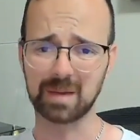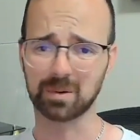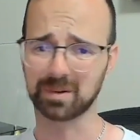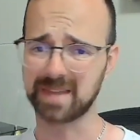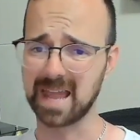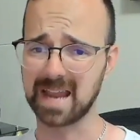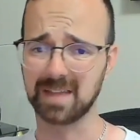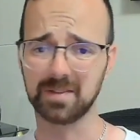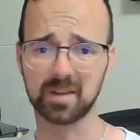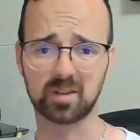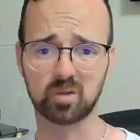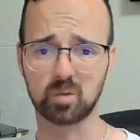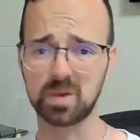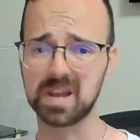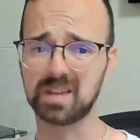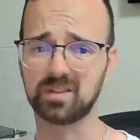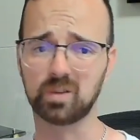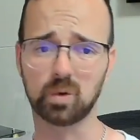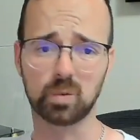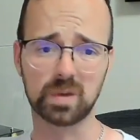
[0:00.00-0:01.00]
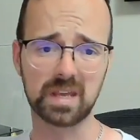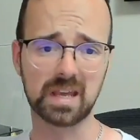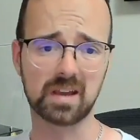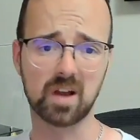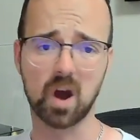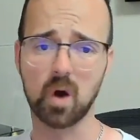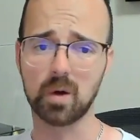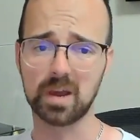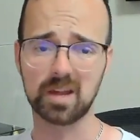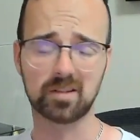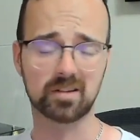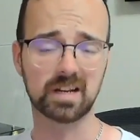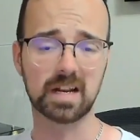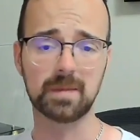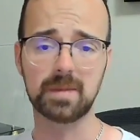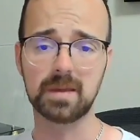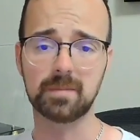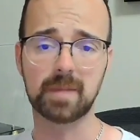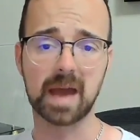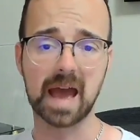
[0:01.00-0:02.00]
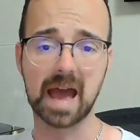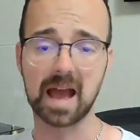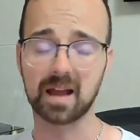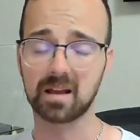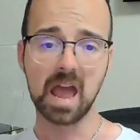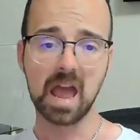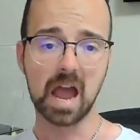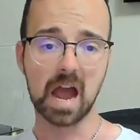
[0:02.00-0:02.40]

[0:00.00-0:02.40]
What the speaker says: taking this week to week. Oh, he's going to be back.